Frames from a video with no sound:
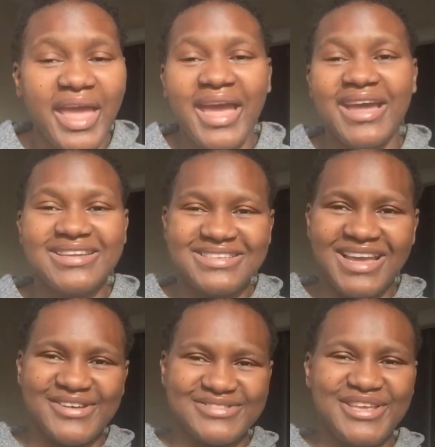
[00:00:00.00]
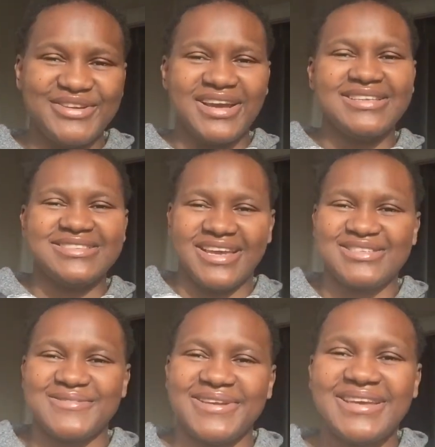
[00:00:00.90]
And yeah, I'll see you guys
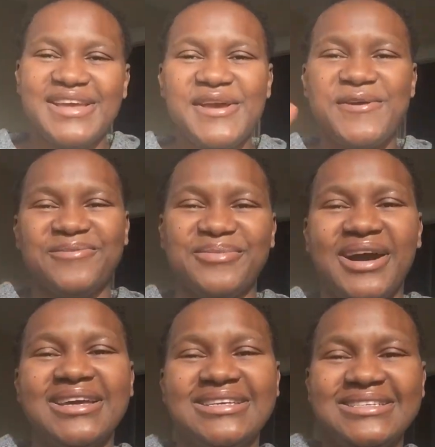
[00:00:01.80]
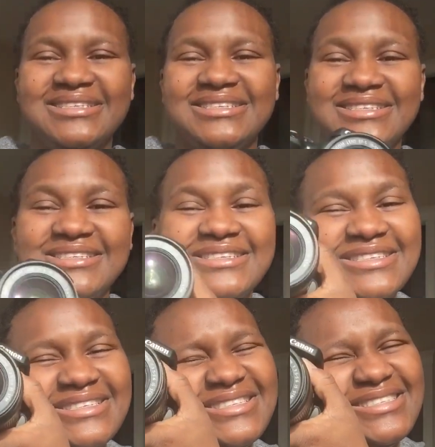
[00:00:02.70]
next week.
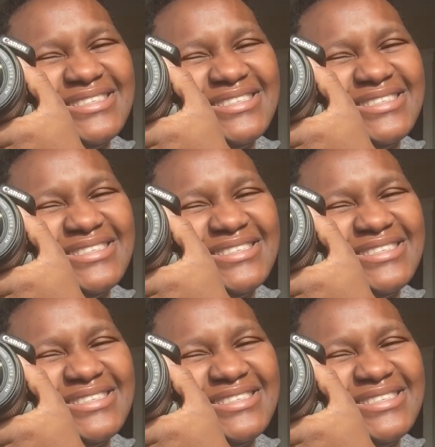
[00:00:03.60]
Bye.